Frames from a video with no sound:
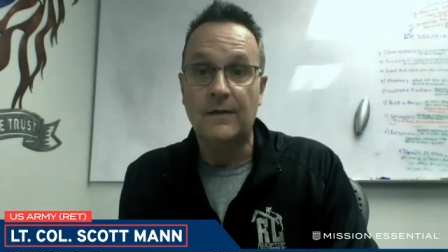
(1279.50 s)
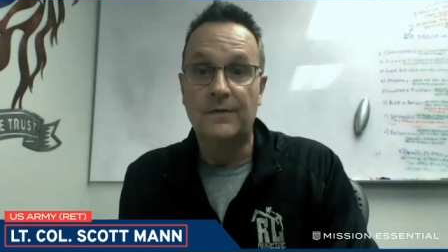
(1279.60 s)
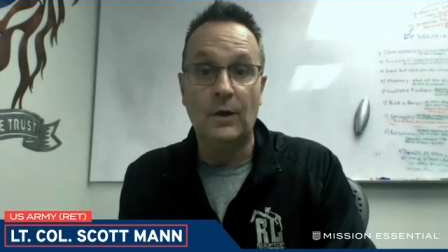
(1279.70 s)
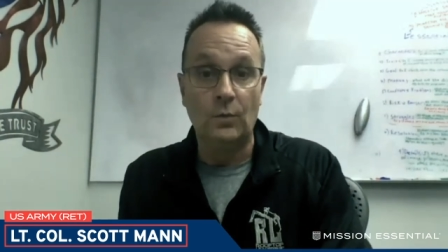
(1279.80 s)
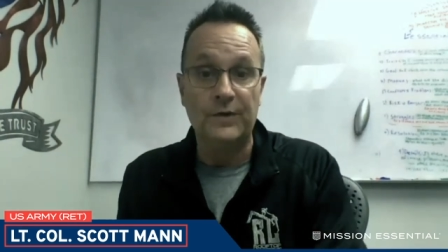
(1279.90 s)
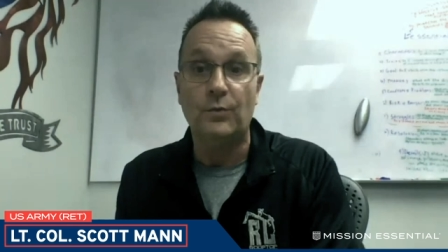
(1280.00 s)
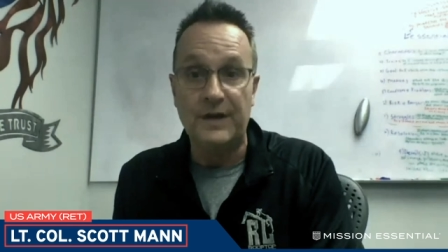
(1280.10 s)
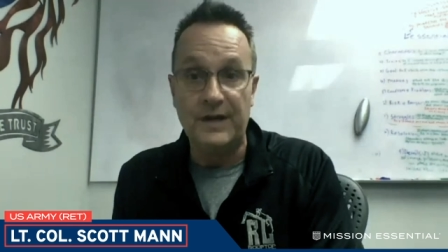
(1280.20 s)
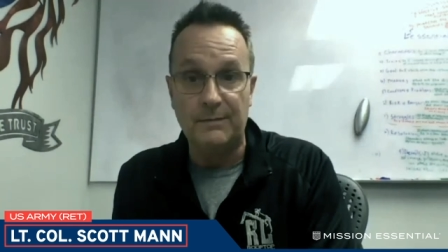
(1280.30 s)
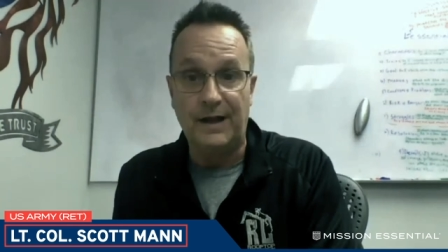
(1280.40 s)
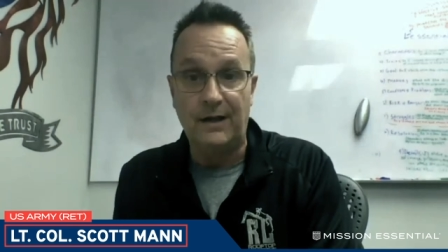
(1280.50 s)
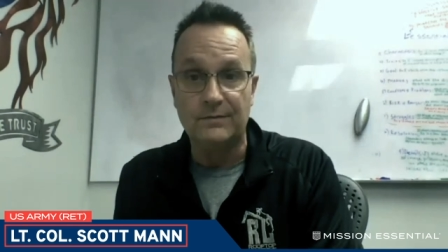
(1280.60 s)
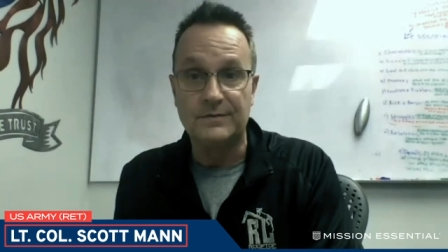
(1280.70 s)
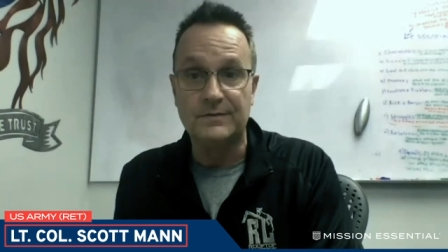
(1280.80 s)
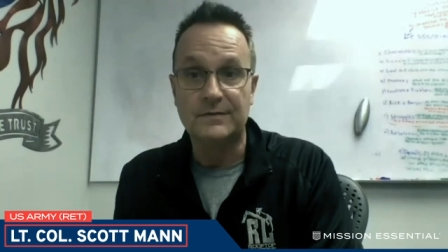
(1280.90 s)
that we read
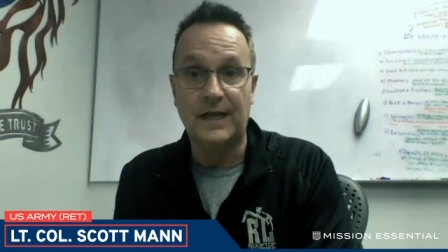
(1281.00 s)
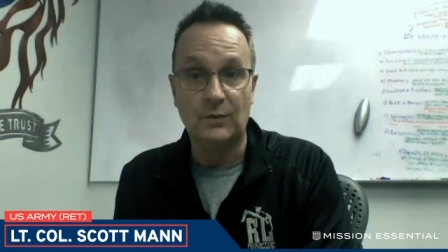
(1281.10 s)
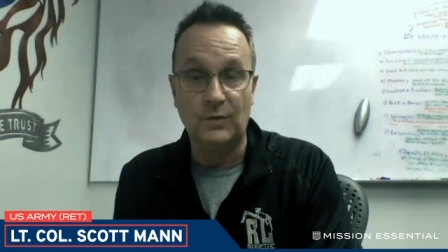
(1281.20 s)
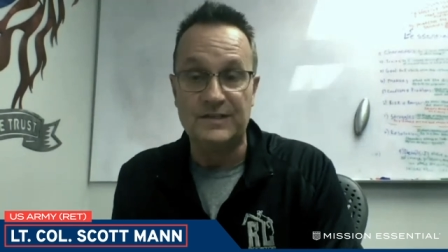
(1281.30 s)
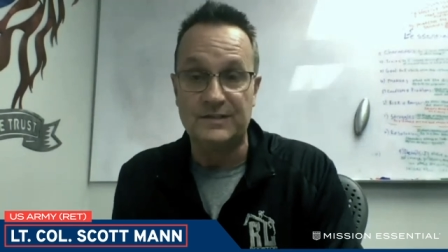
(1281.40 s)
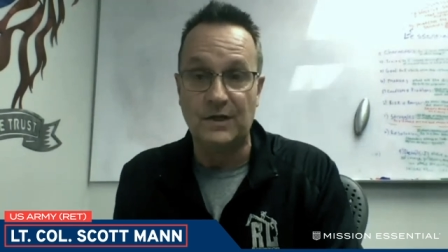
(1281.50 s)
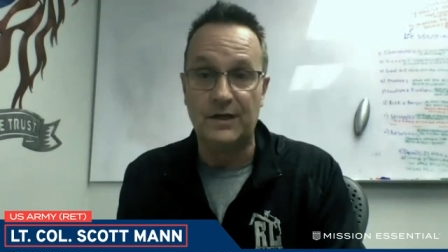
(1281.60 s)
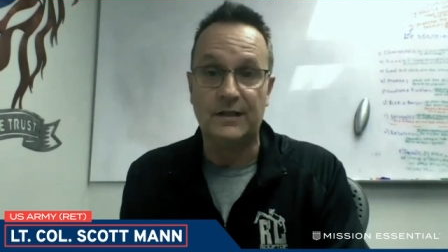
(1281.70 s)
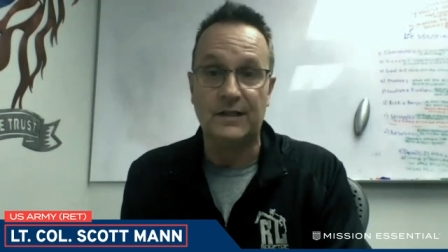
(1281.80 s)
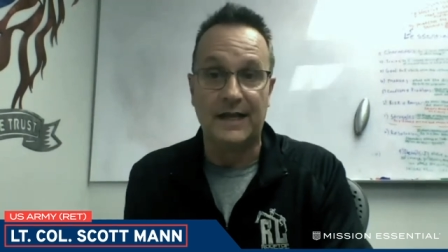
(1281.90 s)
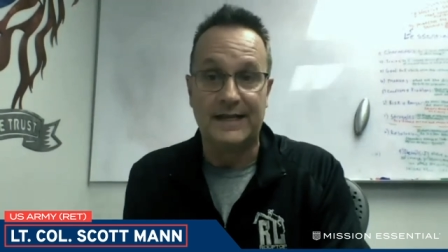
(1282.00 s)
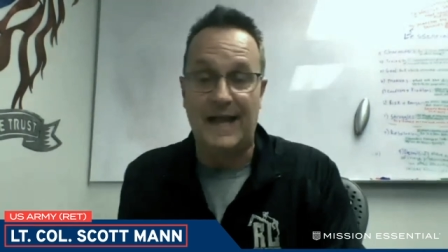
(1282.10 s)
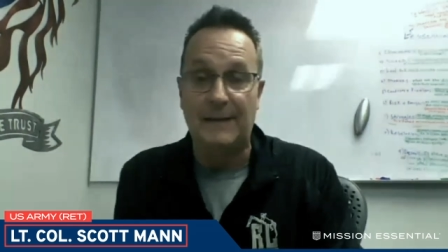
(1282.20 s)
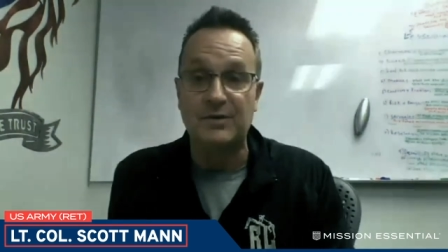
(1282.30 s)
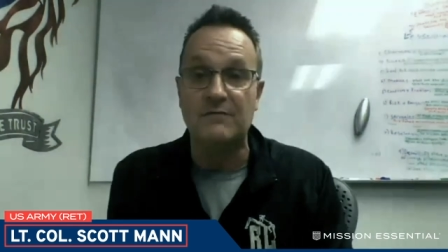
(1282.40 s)
about and we study, like
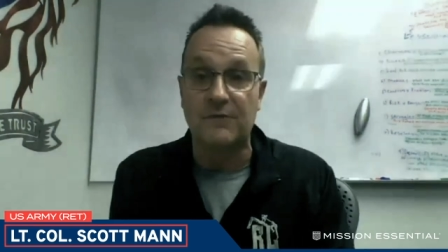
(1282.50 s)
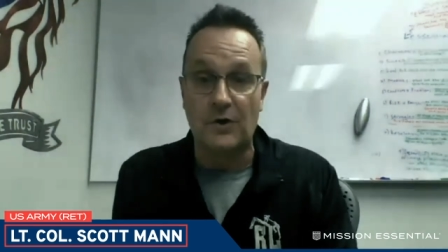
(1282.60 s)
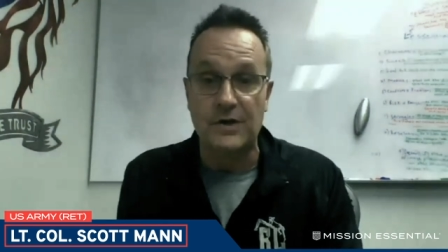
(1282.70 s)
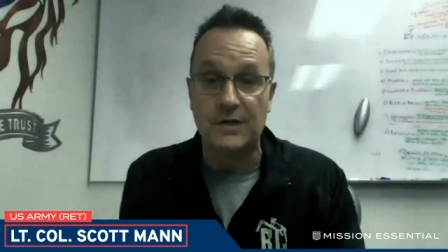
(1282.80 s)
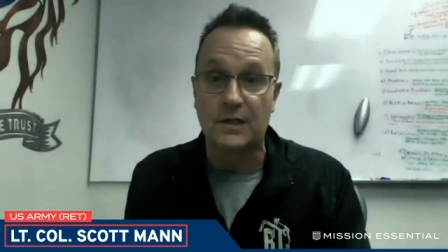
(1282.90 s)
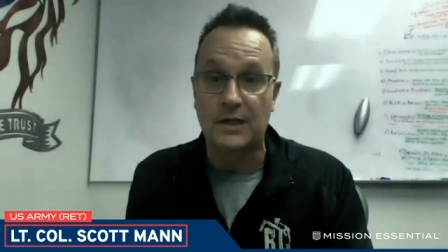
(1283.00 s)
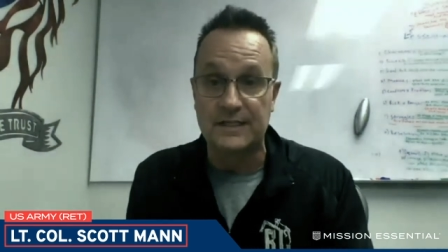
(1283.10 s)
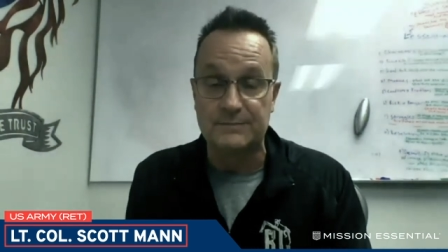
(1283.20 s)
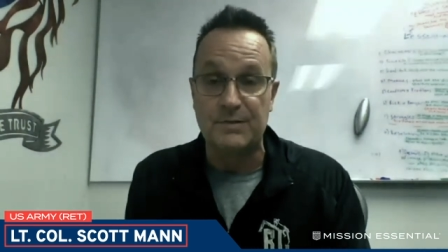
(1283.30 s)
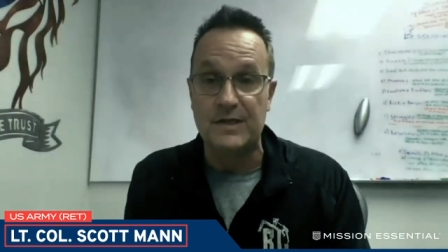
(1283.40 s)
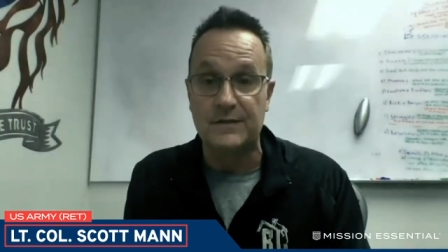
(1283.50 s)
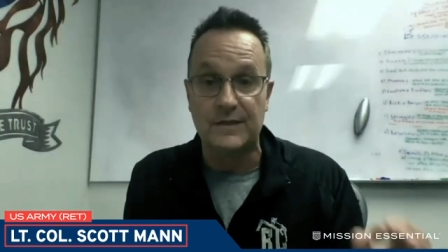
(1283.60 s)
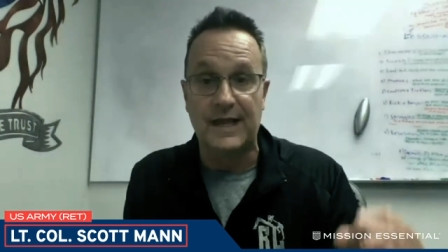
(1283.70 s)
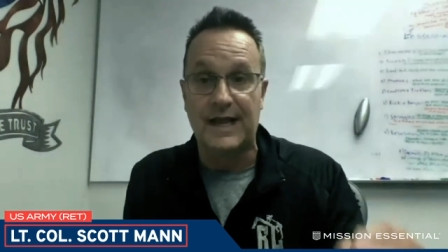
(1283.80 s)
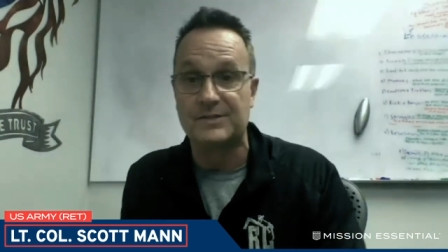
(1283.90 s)
Captain Vernon Gillespie in
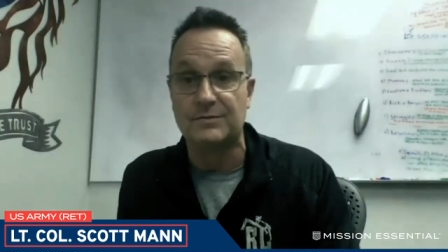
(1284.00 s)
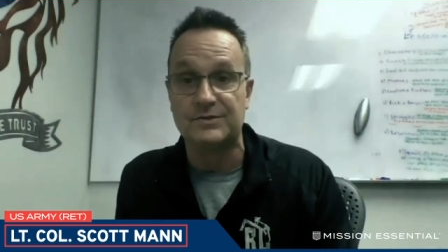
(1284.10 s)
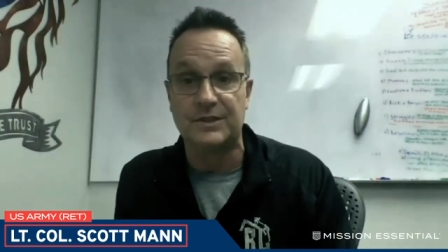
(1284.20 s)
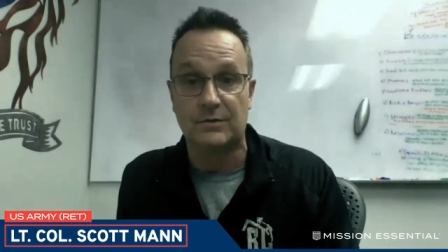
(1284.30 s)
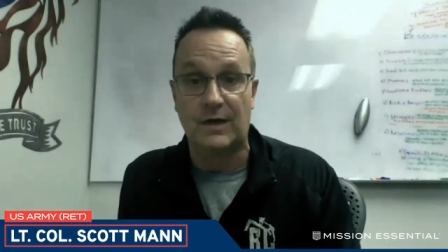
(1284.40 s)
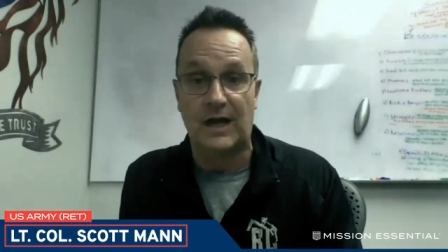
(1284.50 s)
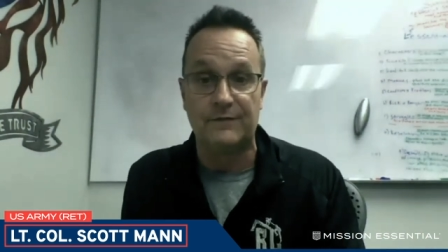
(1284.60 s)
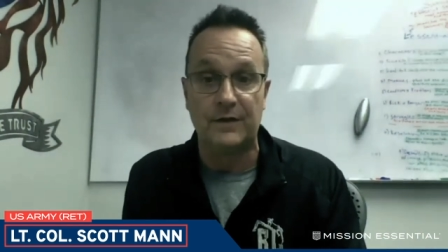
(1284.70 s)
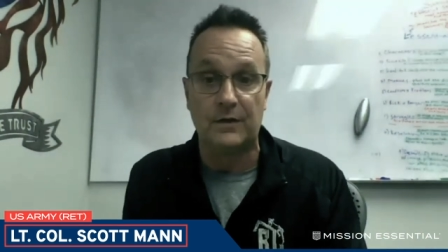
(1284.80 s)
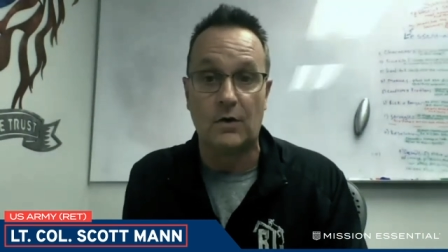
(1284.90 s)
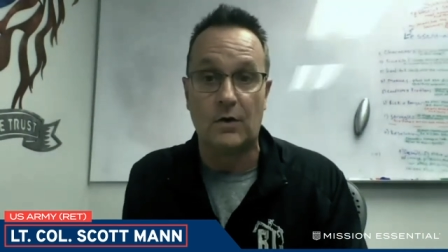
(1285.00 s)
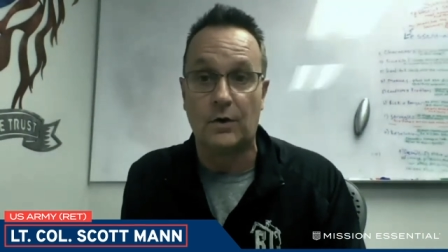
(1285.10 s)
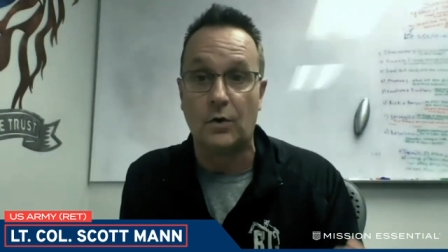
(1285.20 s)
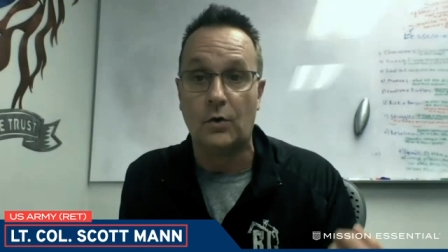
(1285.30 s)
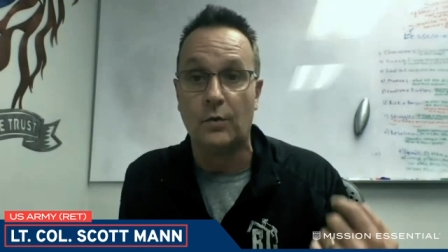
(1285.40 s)
the National Geographic
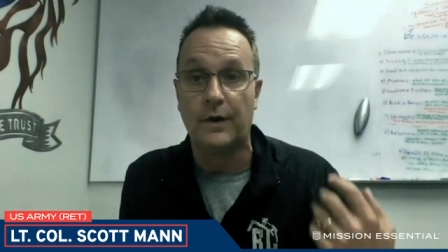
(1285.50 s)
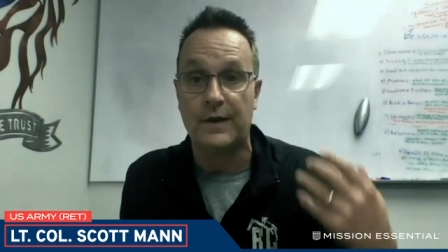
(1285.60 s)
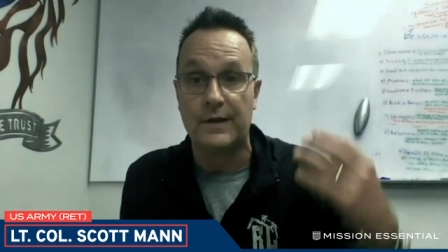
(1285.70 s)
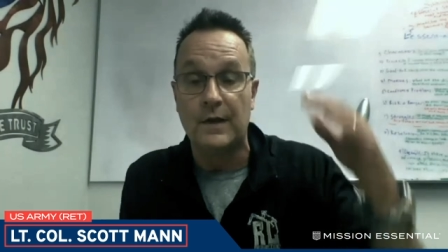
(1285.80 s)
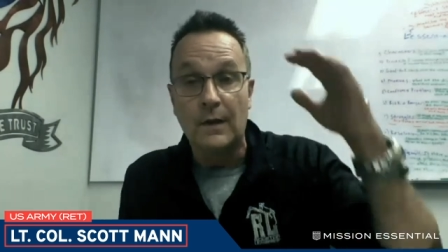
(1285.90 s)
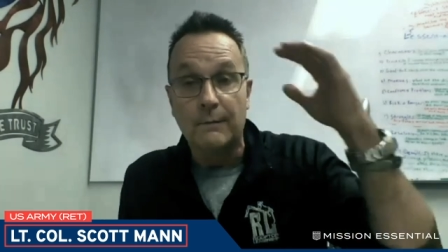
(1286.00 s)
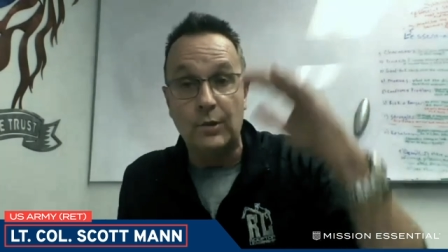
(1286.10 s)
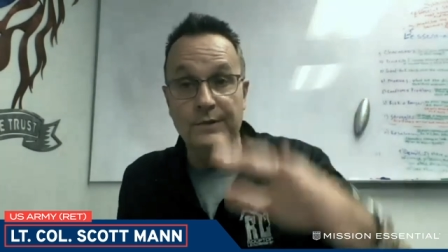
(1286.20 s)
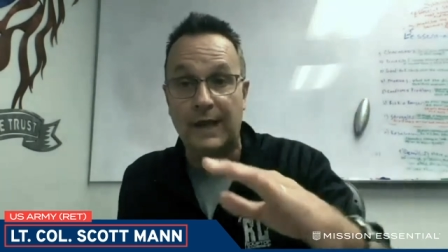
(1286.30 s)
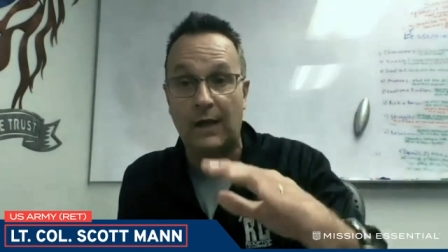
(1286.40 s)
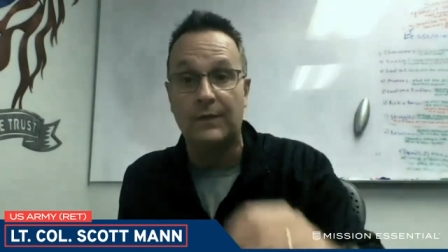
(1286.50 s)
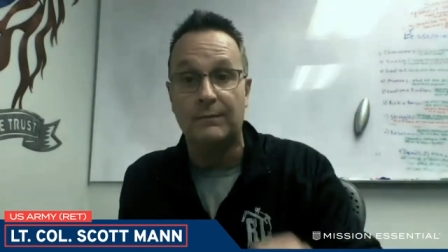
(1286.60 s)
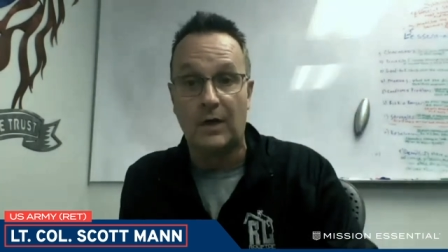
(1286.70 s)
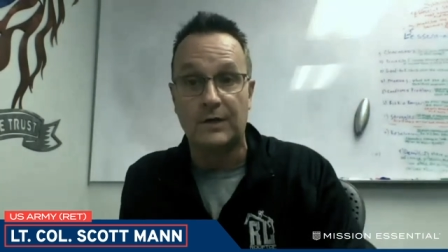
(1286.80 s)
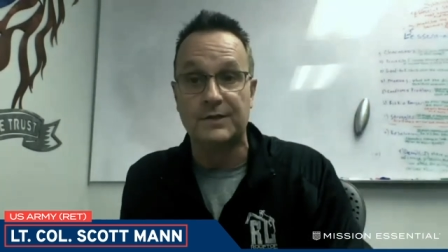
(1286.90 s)
article where he put down the
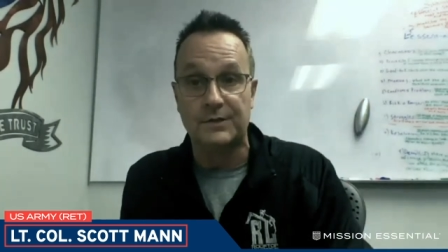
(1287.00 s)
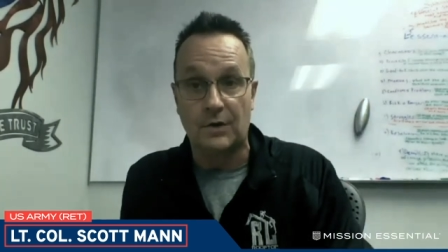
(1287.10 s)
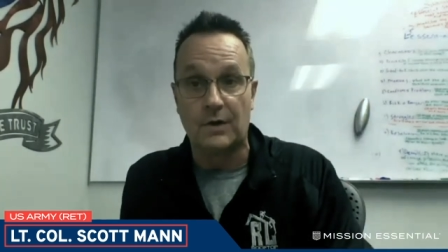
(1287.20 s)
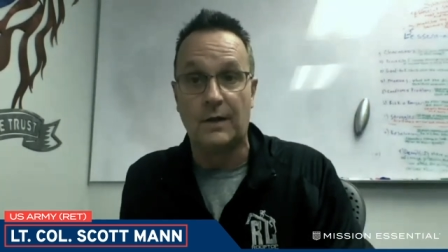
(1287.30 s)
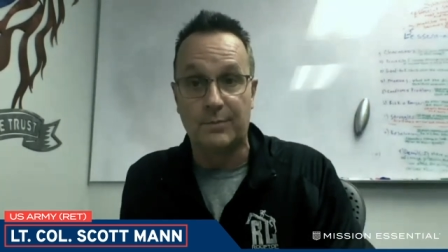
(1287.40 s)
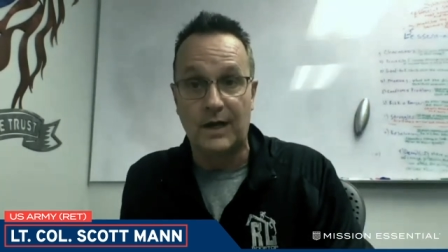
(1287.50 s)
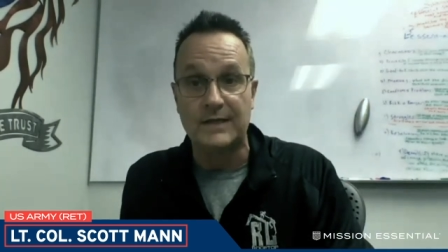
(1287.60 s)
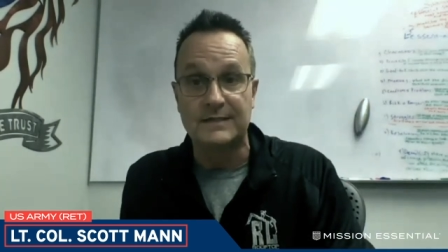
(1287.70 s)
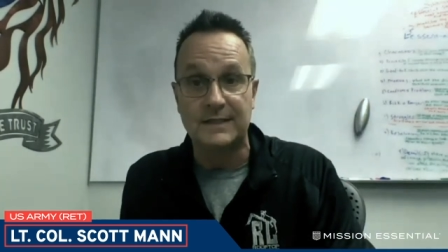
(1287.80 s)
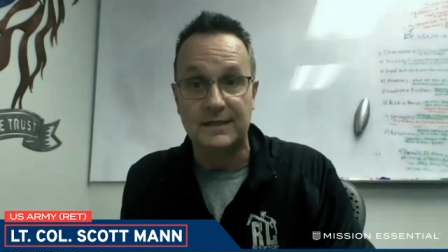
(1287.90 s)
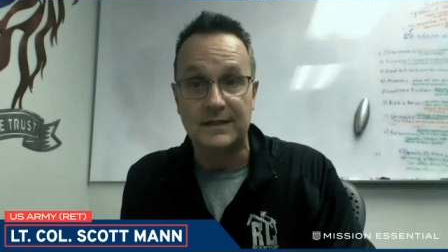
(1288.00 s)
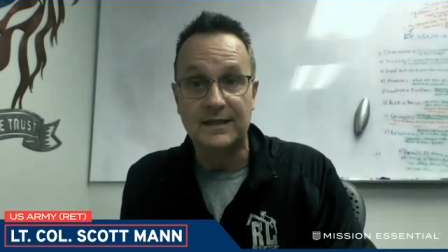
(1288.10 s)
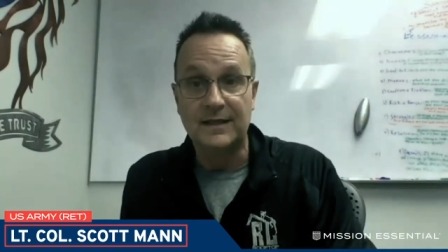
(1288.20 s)
Montagnard Uprising.